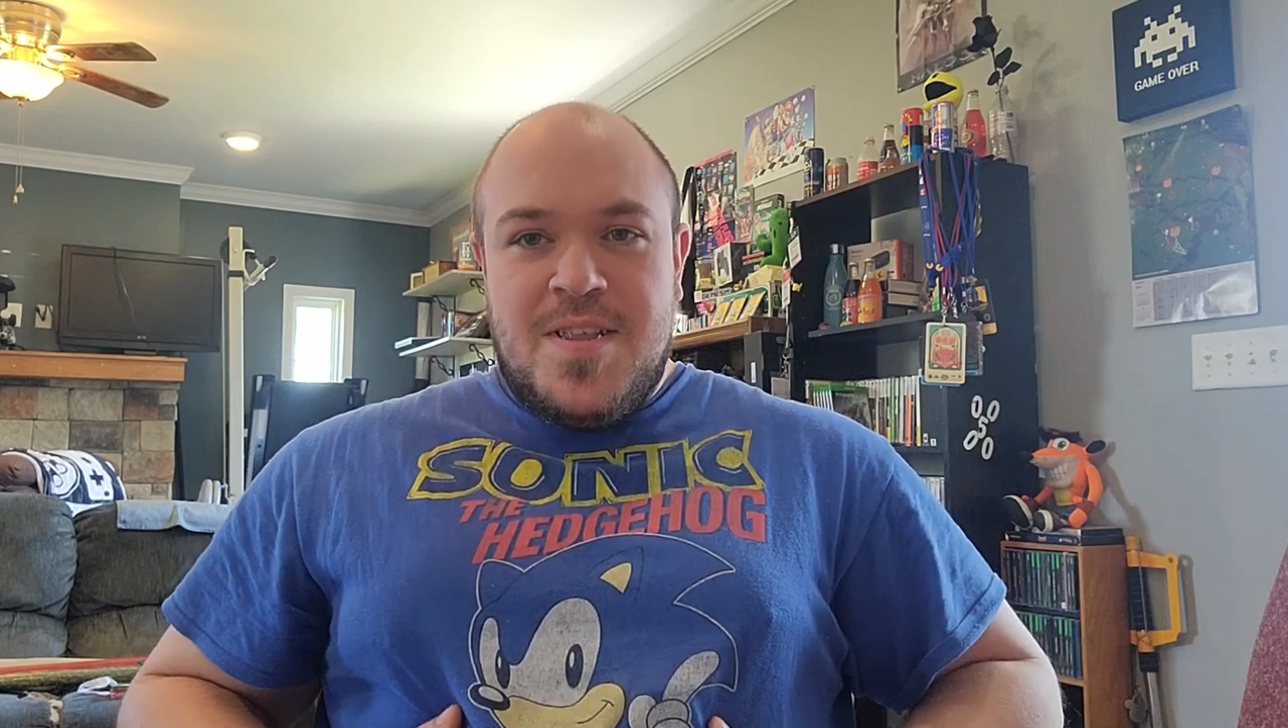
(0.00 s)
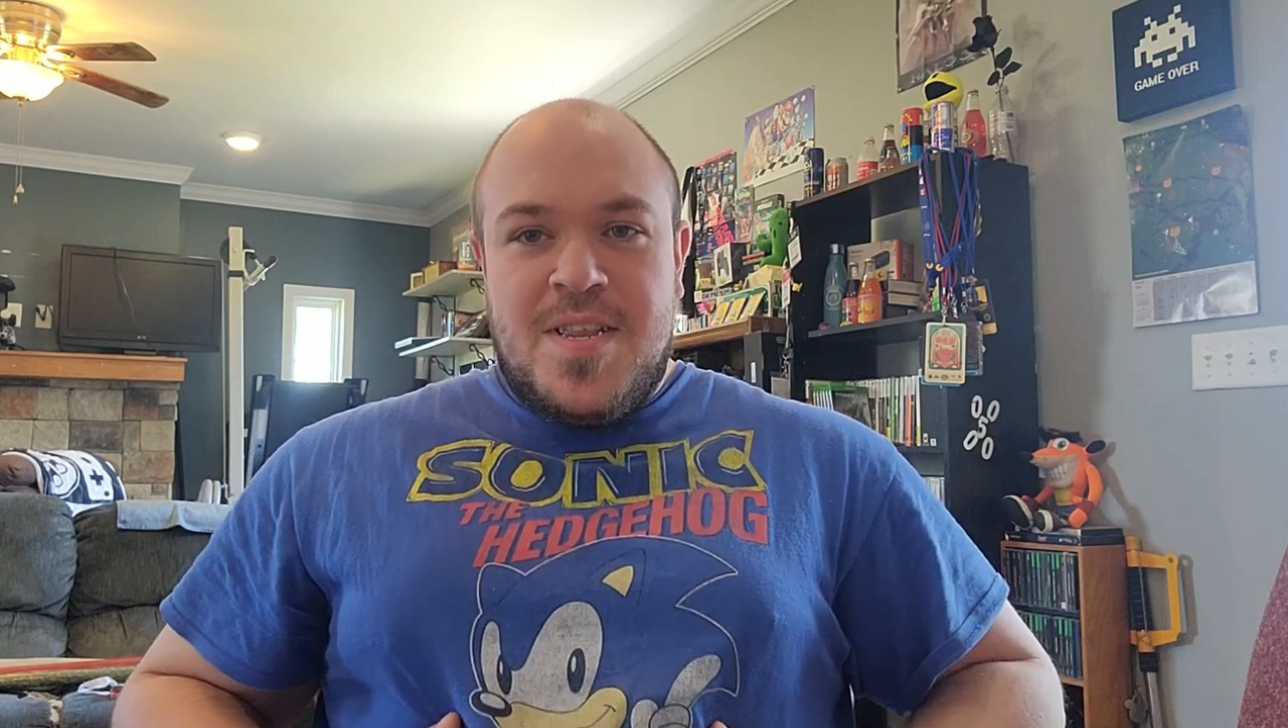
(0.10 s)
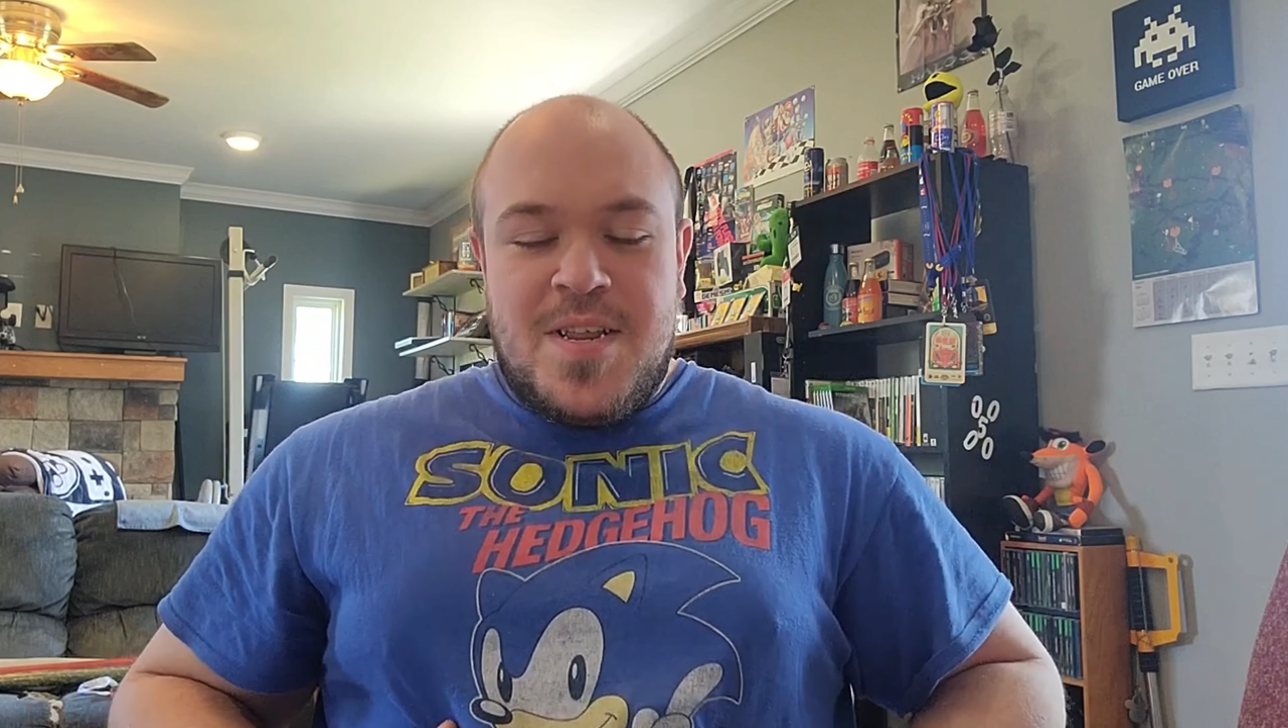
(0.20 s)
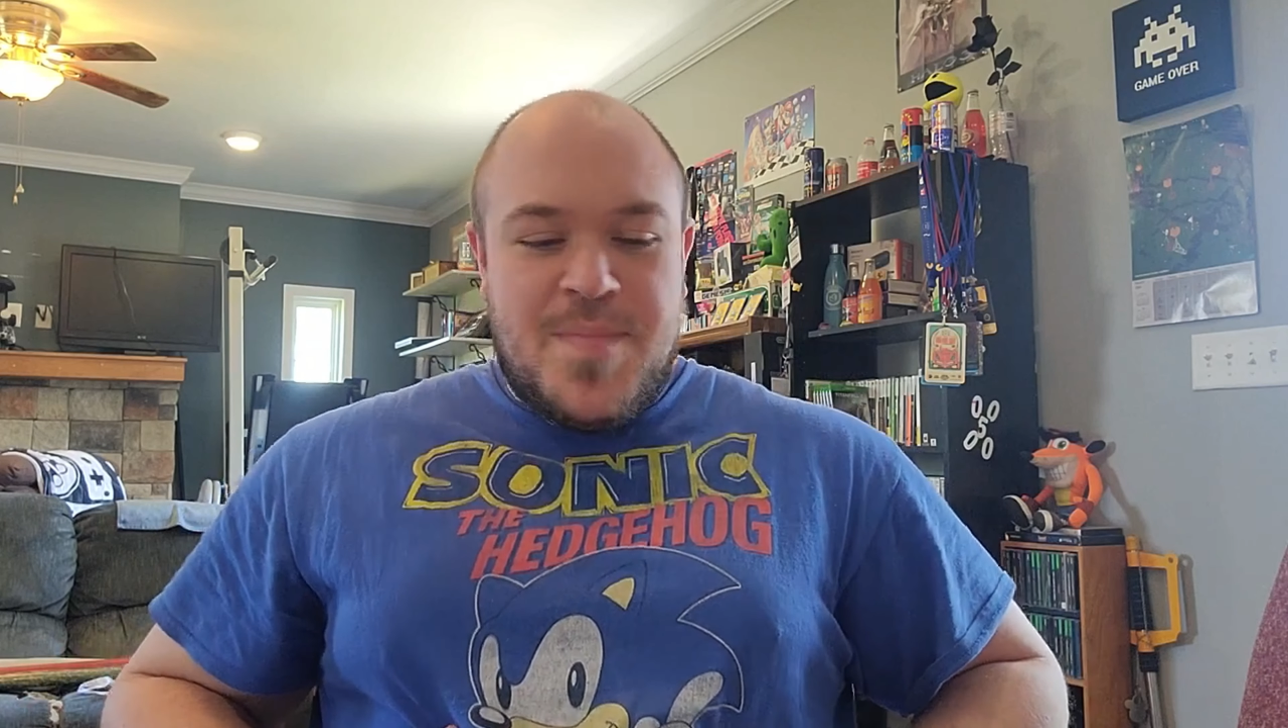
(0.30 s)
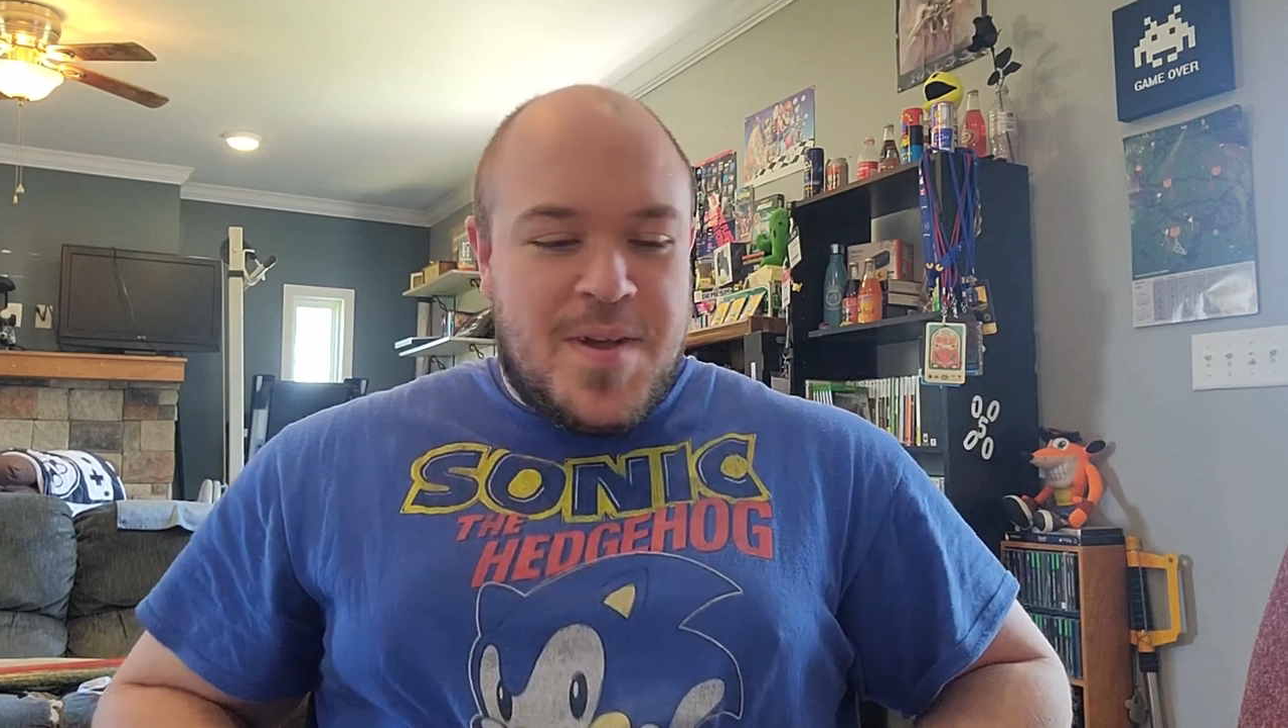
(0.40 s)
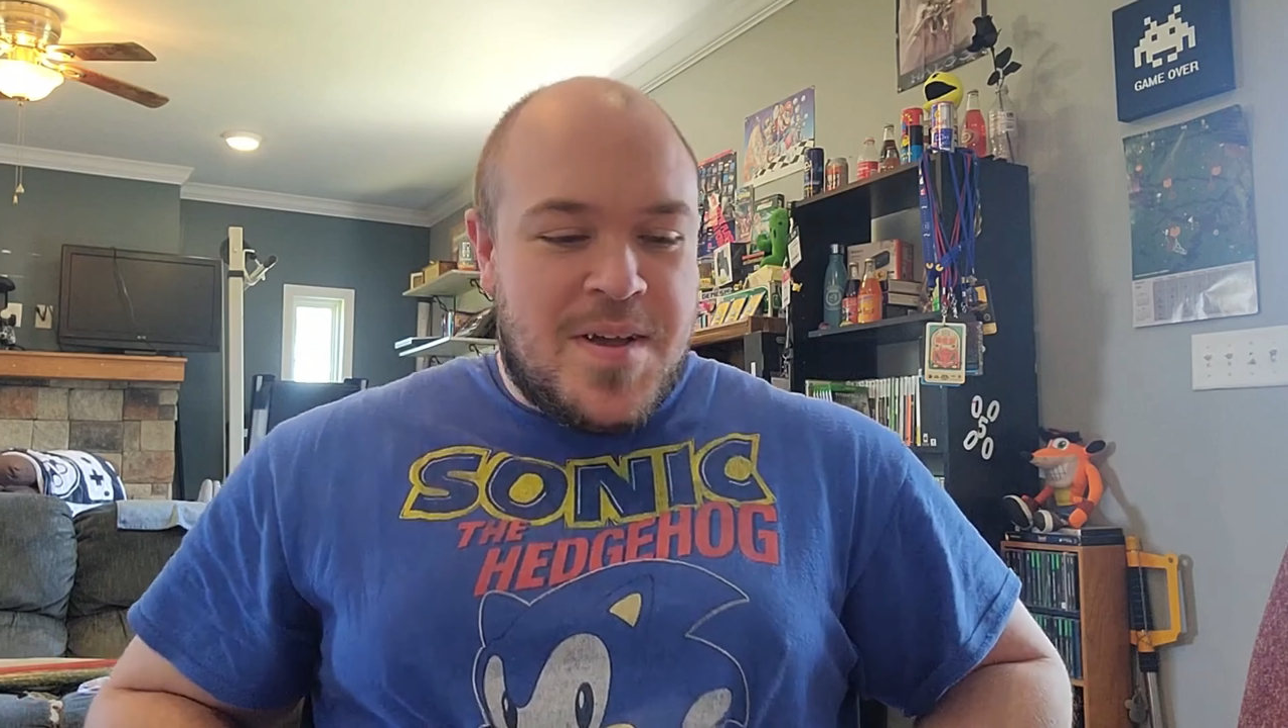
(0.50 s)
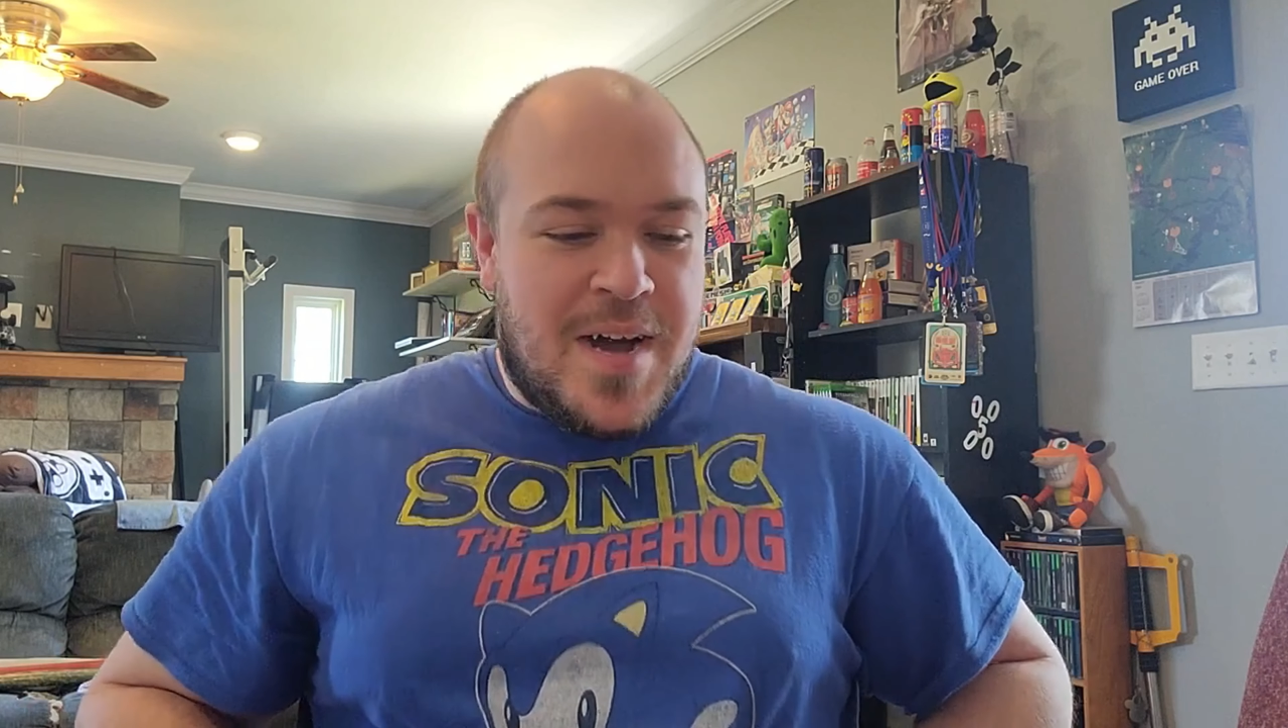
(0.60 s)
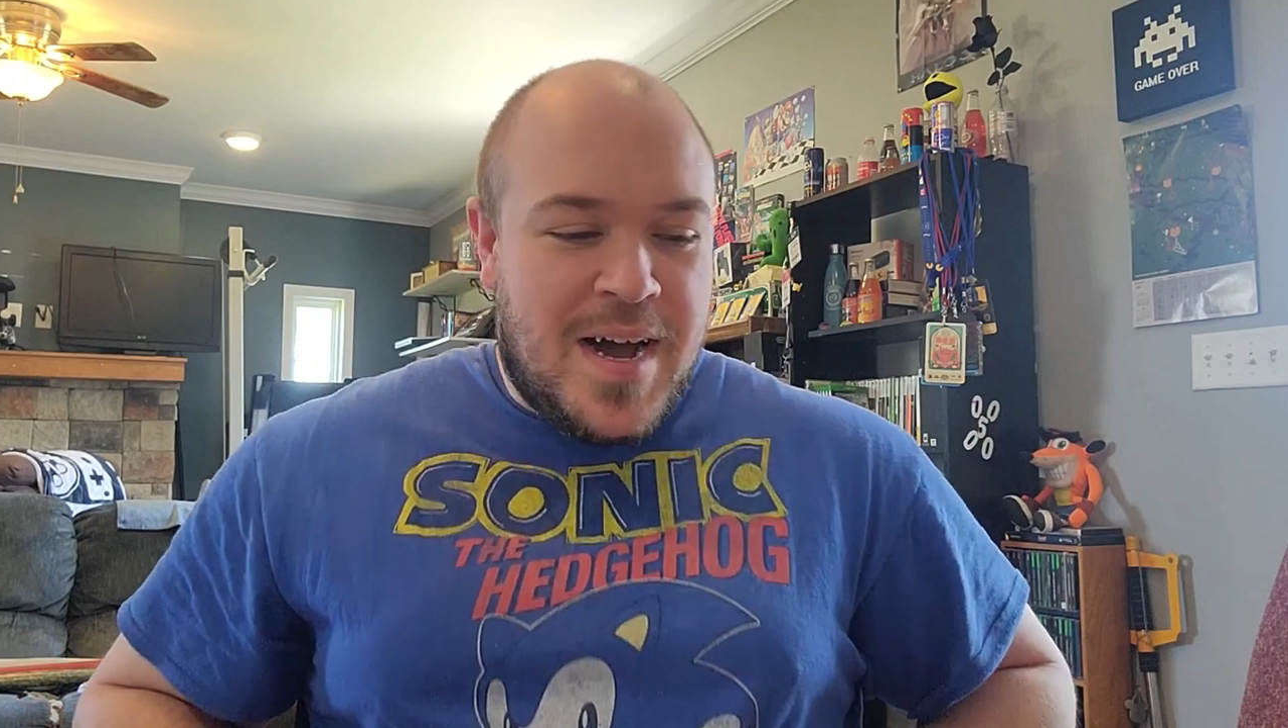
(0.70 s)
seen me,